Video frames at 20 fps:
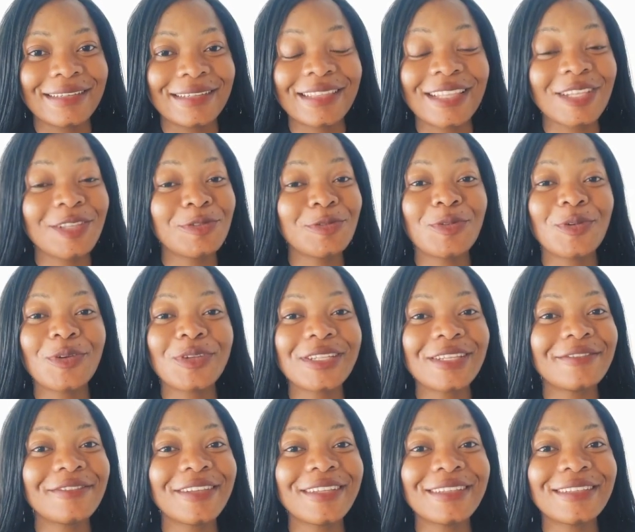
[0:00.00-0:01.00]
they do not
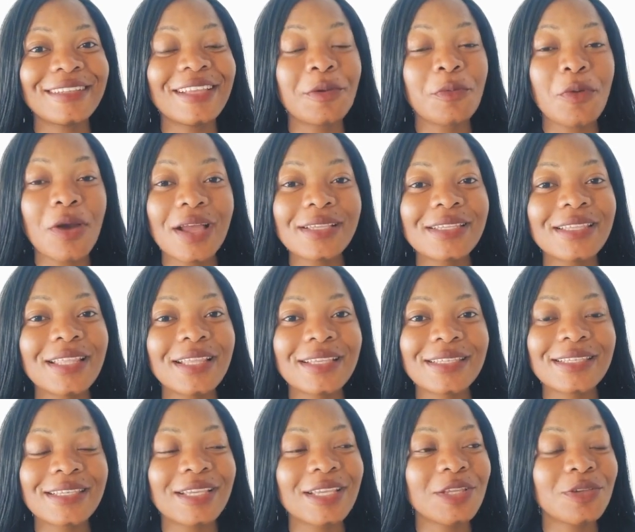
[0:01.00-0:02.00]
even once they
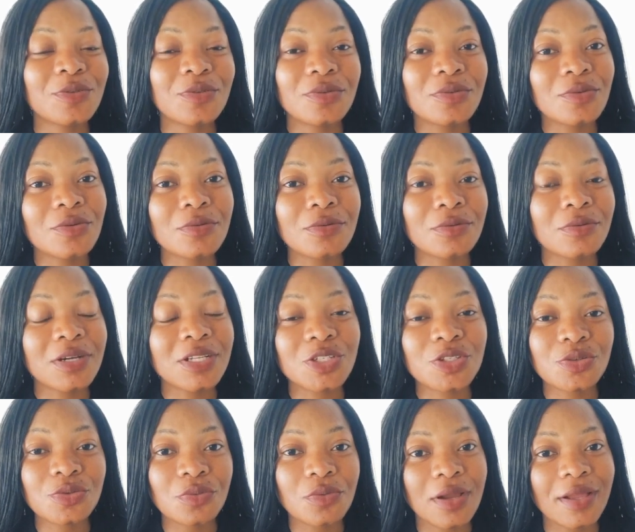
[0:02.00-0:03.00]
see you don't know
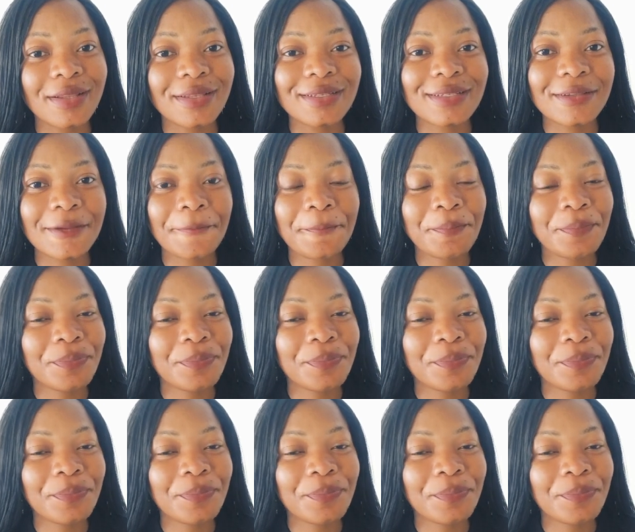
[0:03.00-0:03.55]
what you want